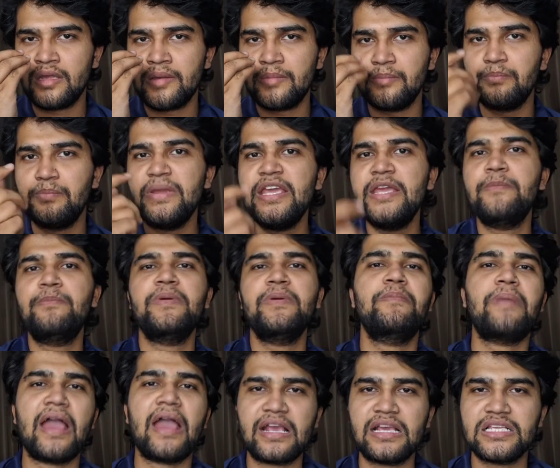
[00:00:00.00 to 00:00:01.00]
BEP
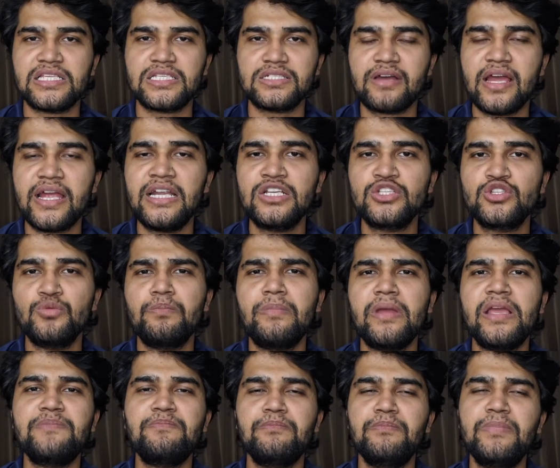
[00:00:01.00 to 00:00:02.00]
package, right? So
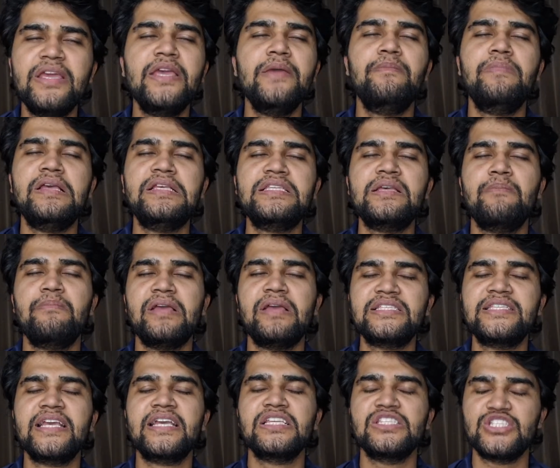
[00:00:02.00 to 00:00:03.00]
BEP is a
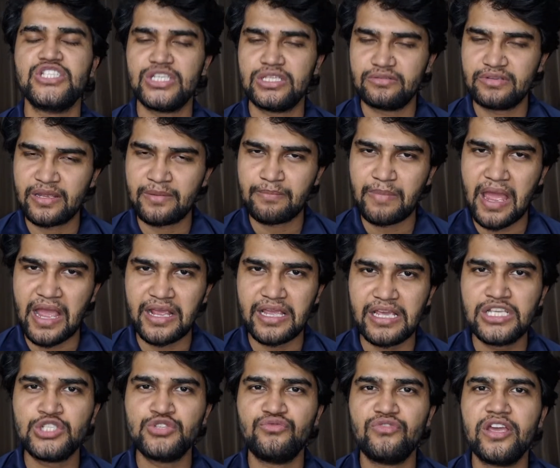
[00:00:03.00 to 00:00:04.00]
basic engineering
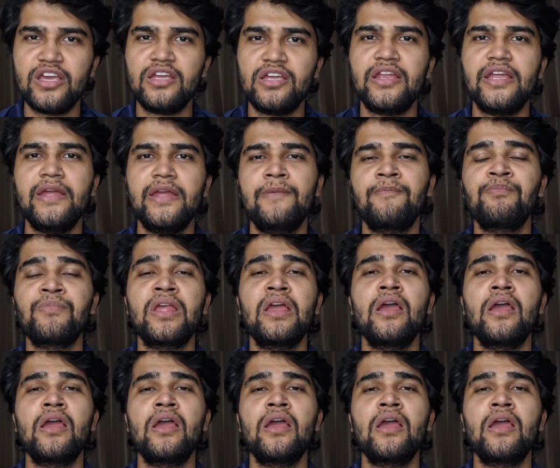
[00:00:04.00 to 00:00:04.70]
package where a